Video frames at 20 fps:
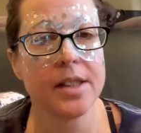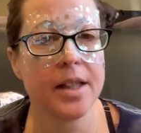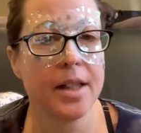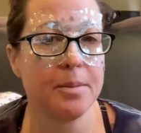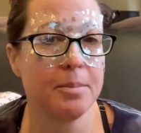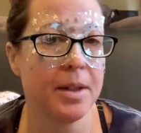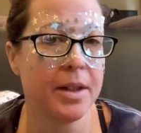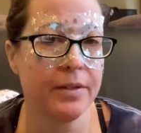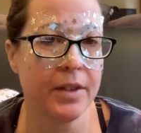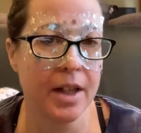
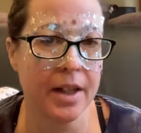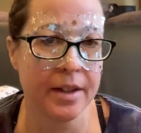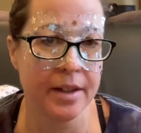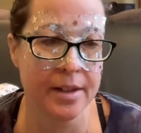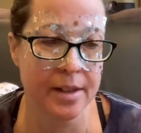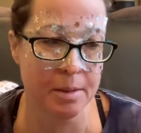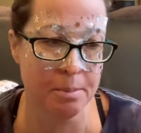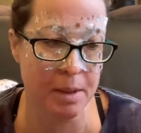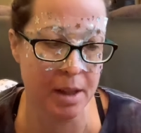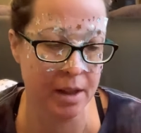time I've gotten
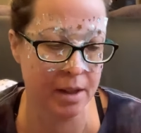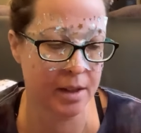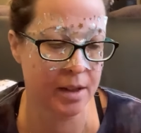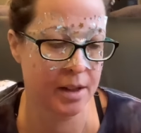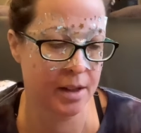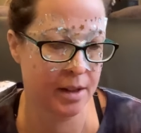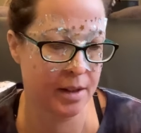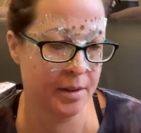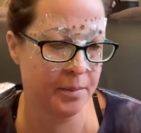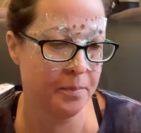this
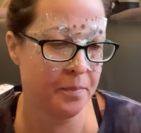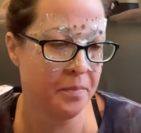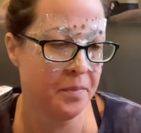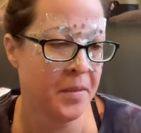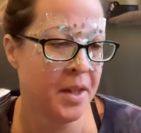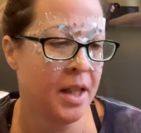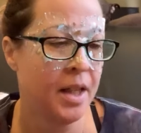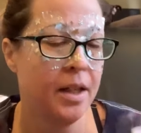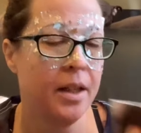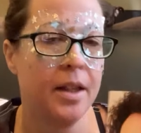box.
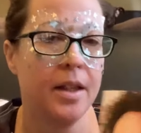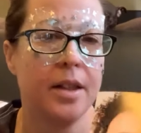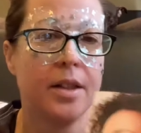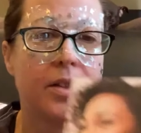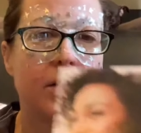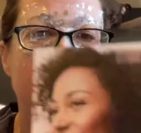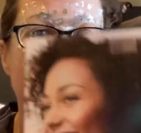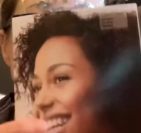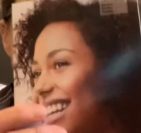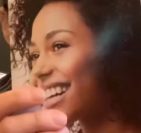
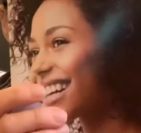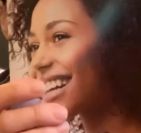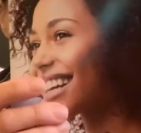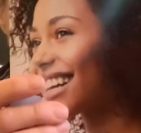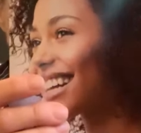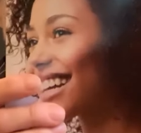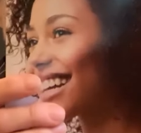So you get this